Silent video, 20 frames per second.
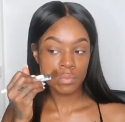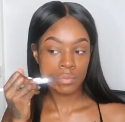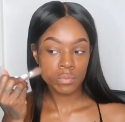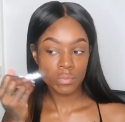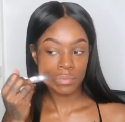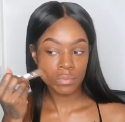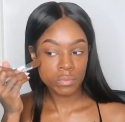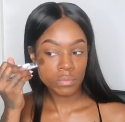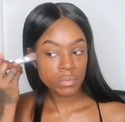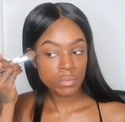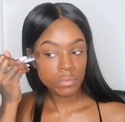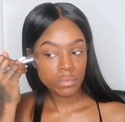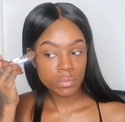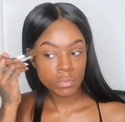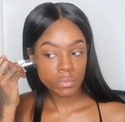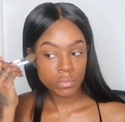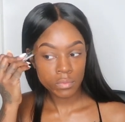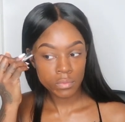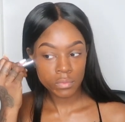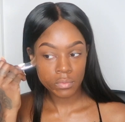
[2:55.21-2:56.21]

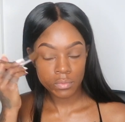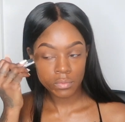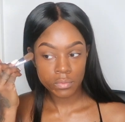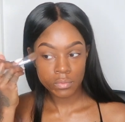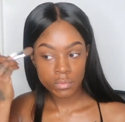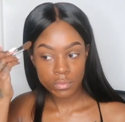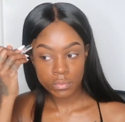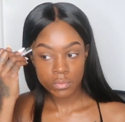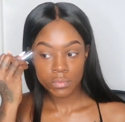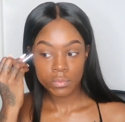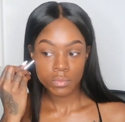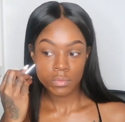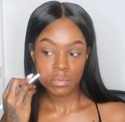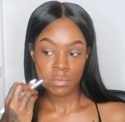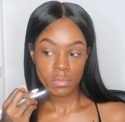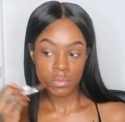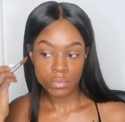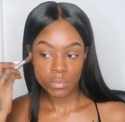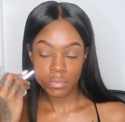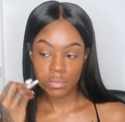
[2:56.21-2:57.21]

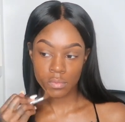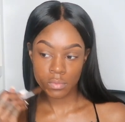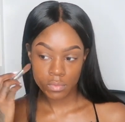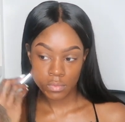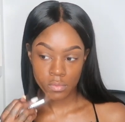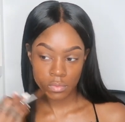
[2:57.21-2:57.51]
(no one is talking)